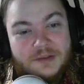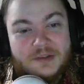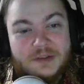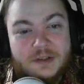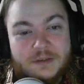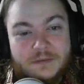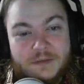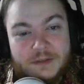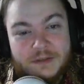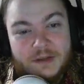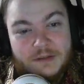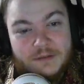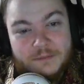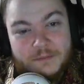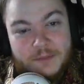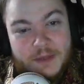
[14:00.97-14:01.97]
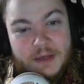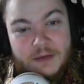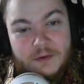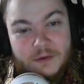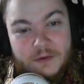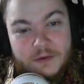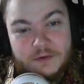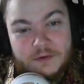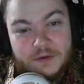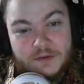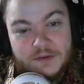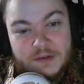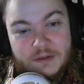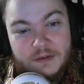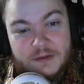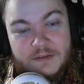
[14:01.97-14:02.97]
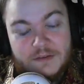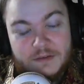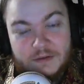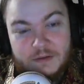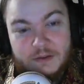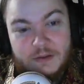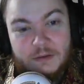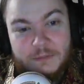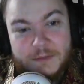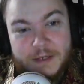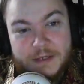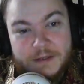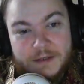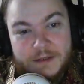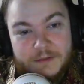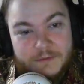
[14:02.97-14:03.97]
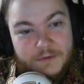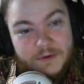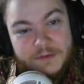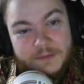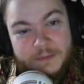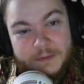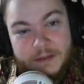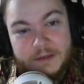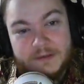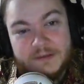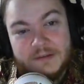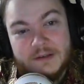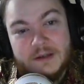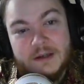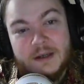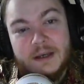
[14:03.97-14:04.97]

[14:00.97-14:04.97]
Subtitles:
it if it doesn't pique your interest at least a little bit in the first place.